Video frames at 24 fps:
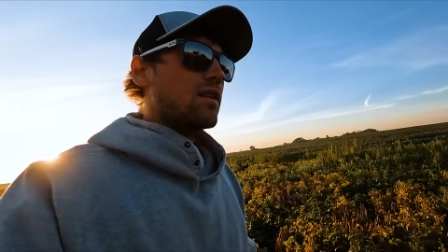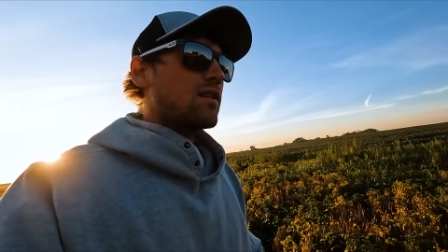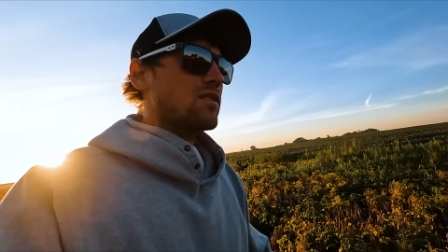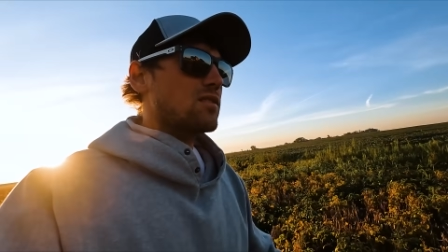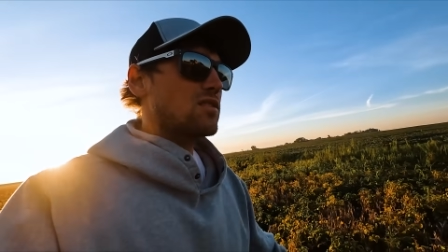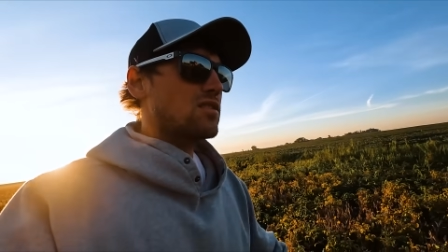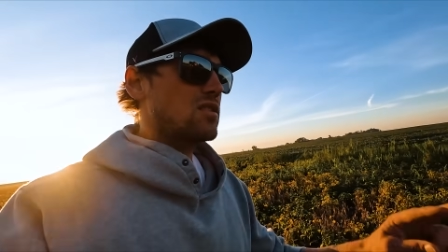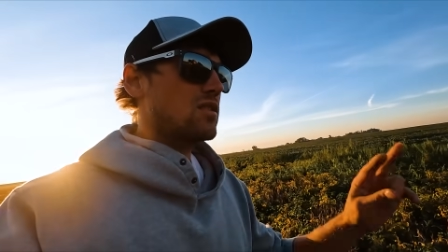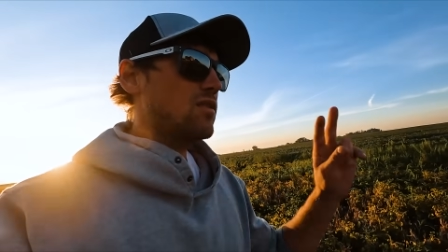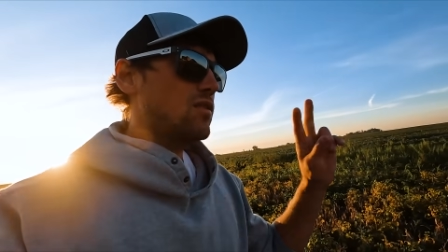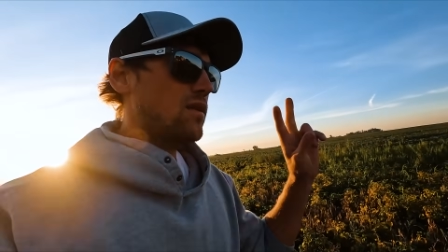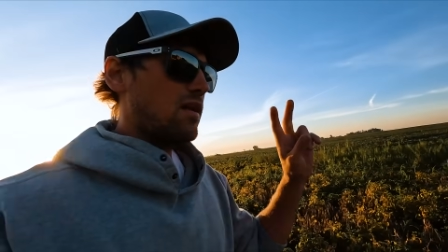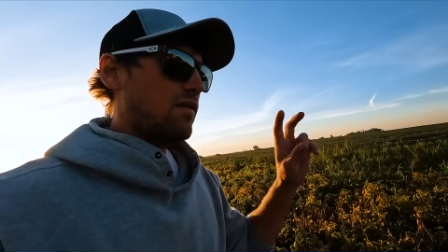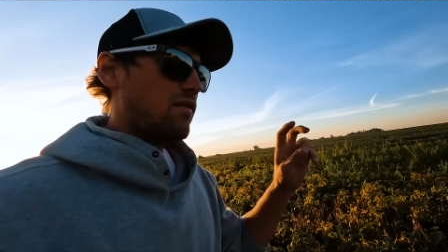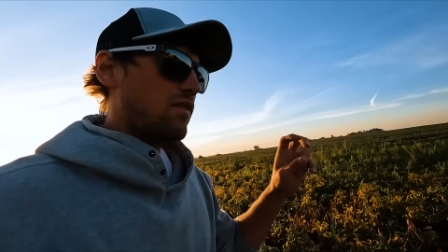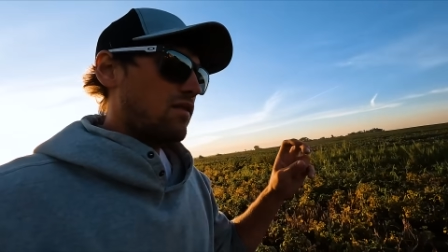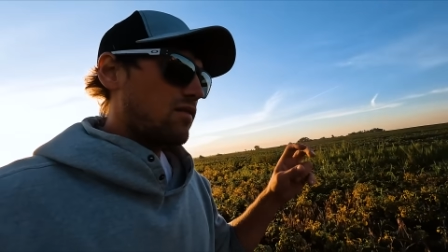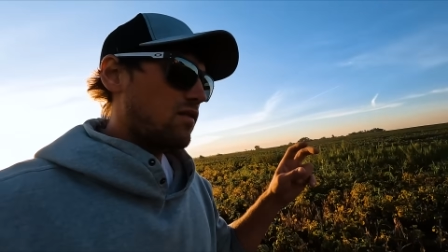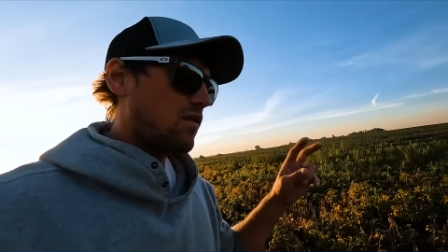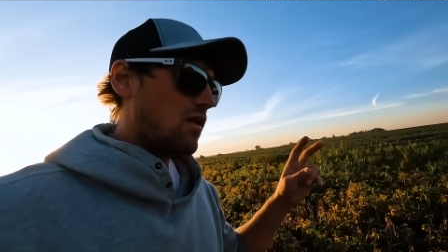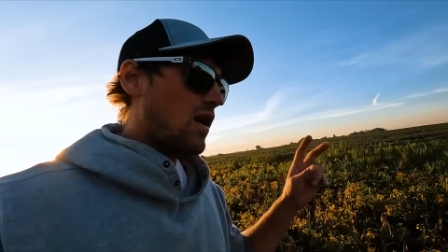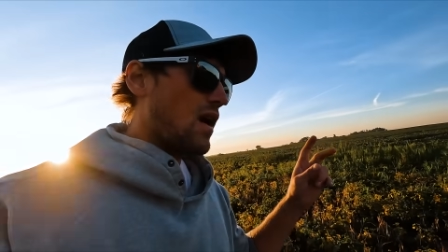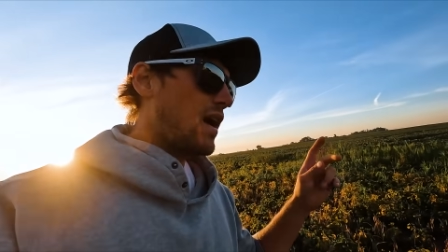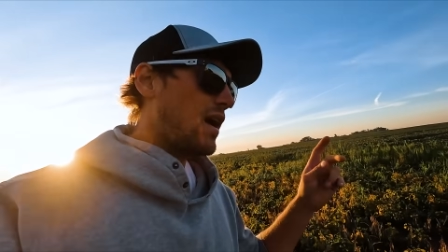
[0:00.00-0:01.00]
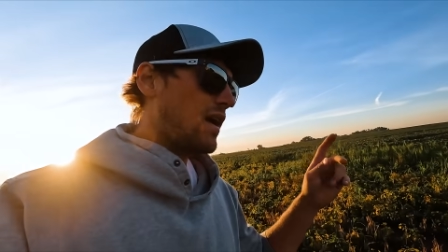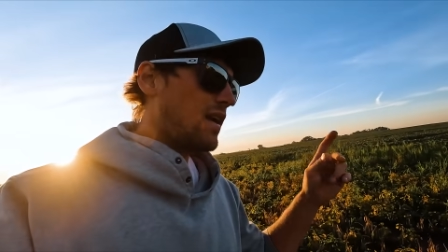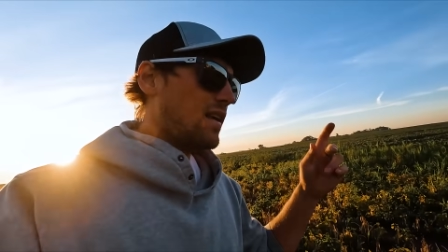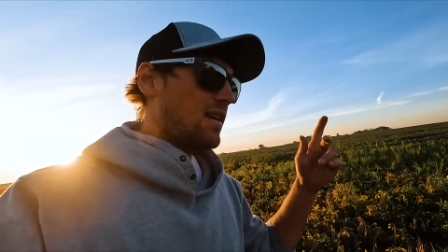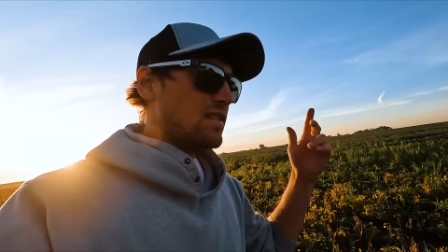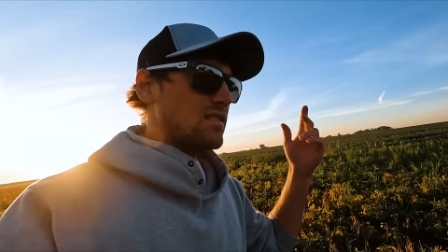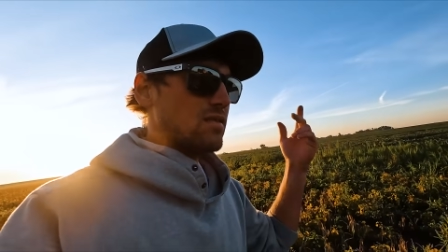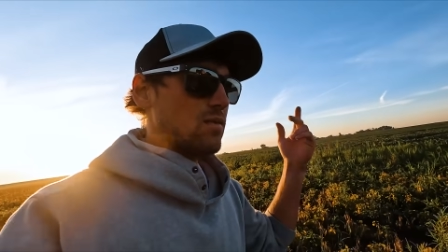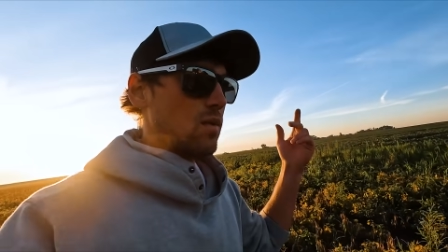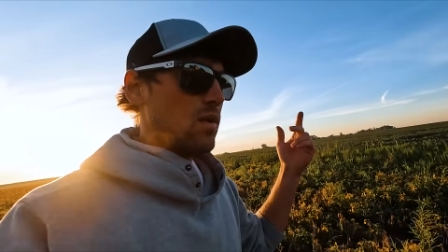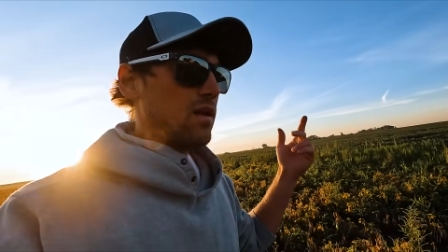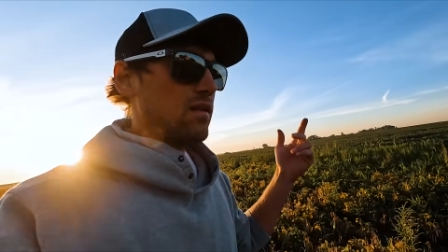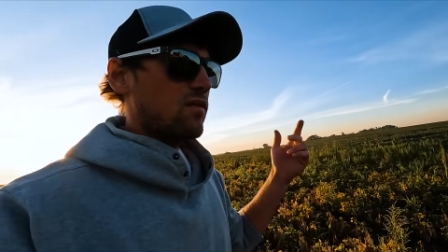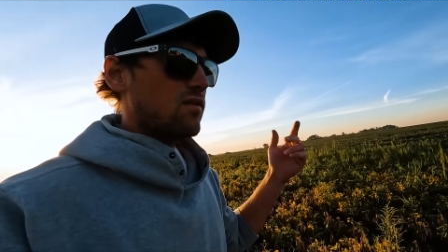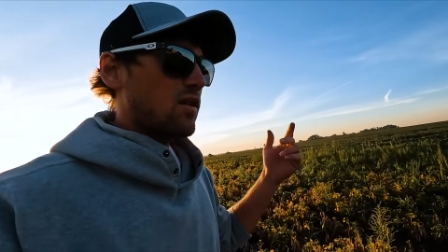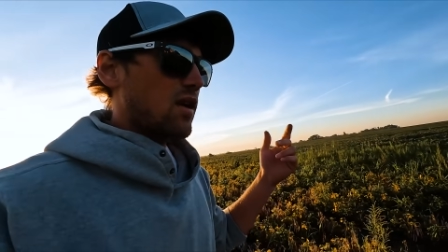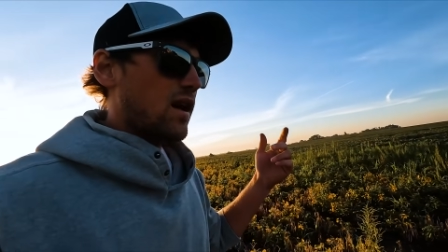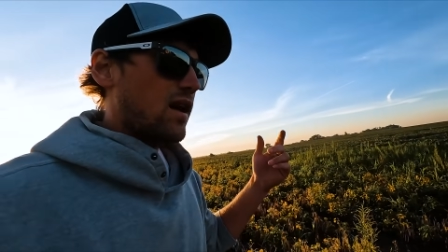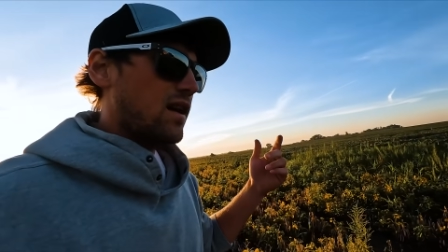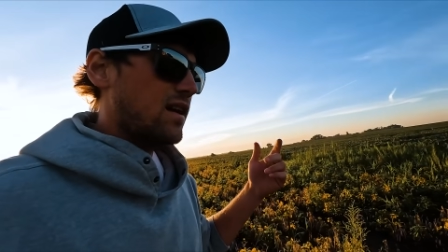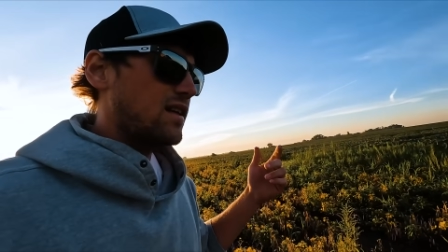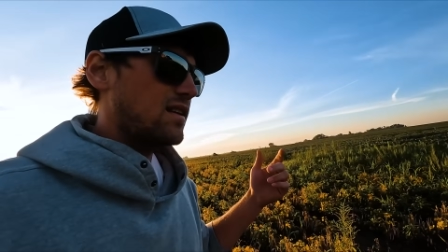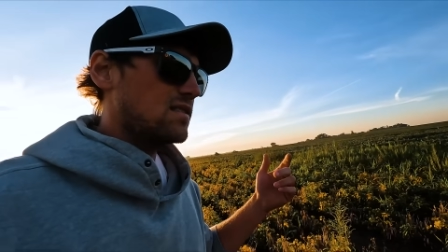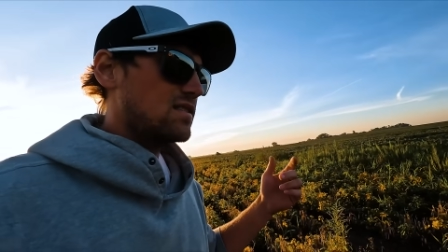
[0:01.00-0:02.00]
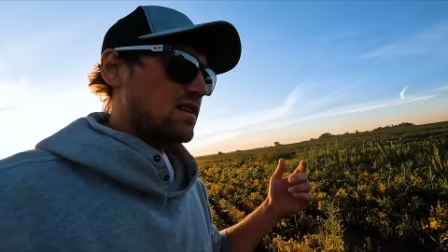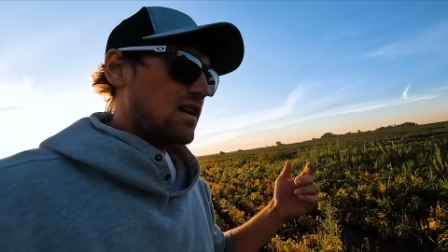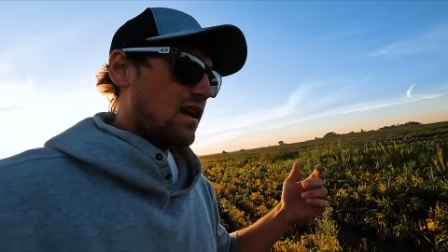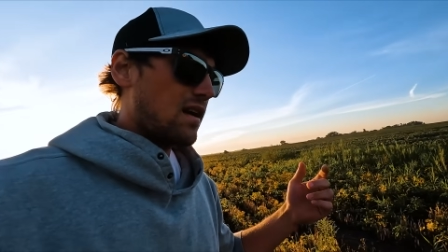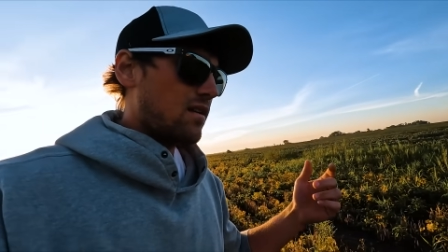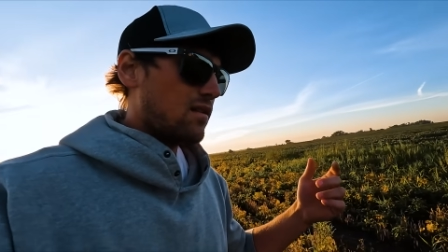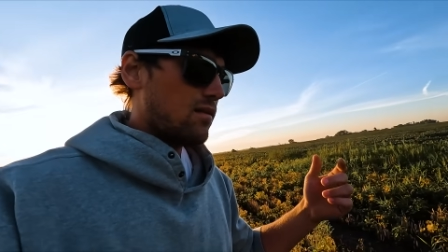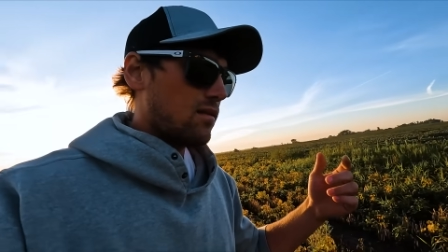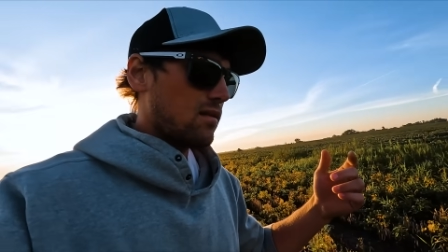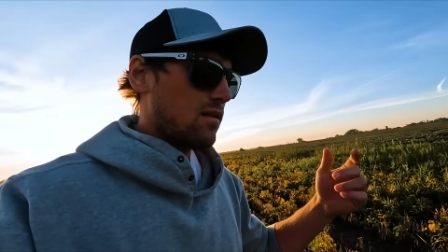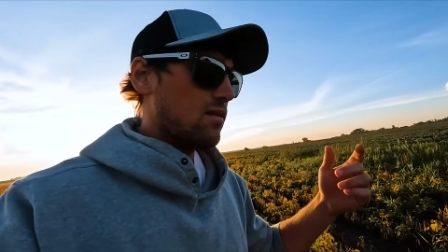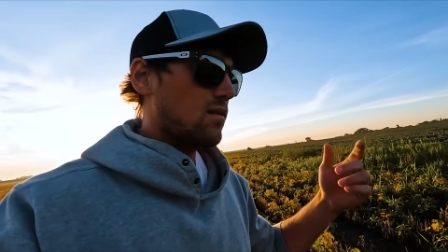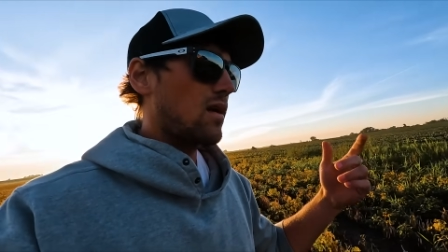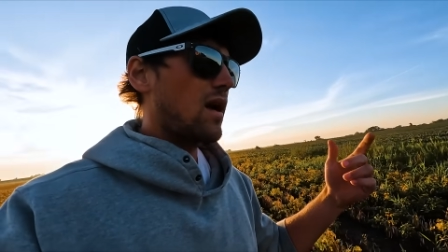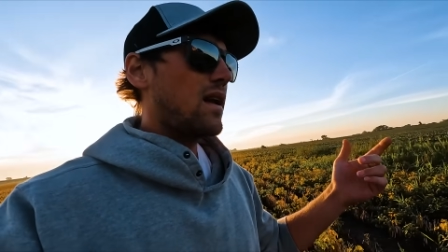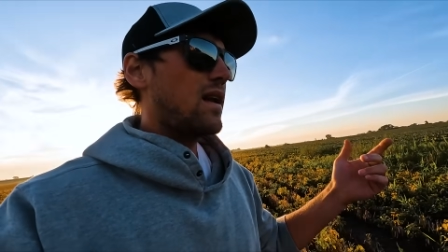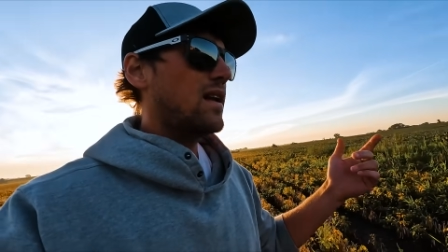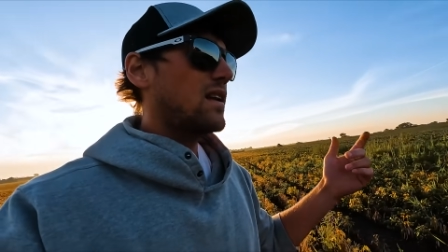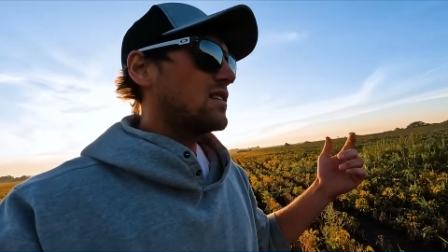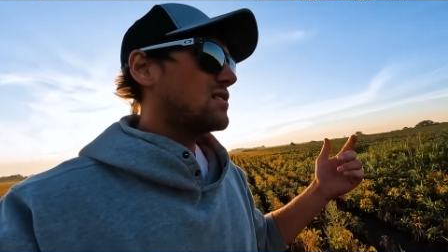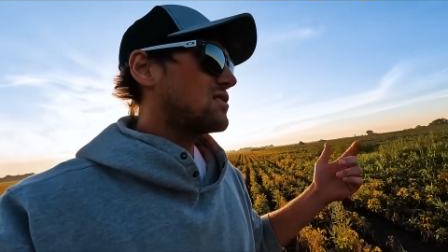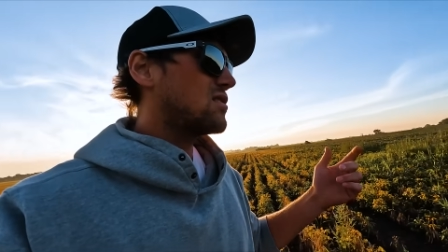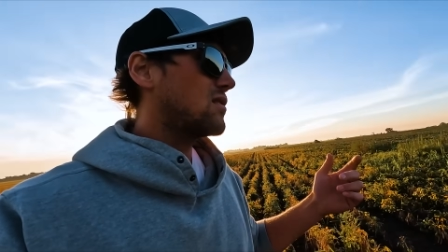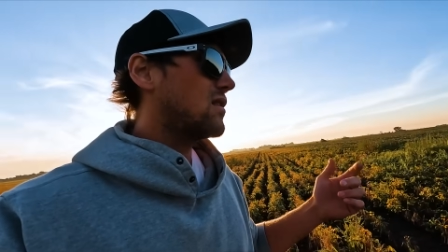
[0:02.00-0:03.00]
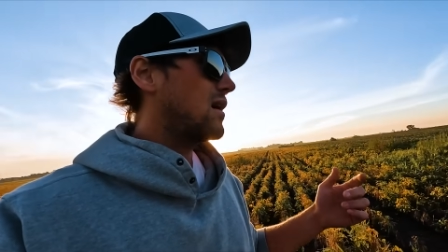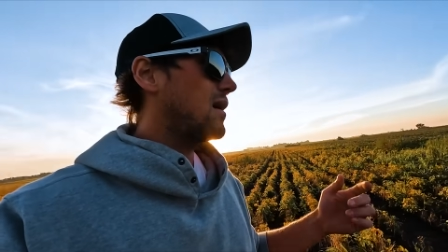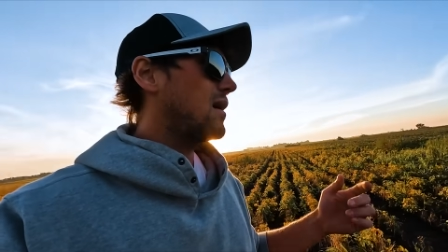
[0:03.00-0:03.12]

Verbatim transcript: There's two different varieties. The one variety is not ready, so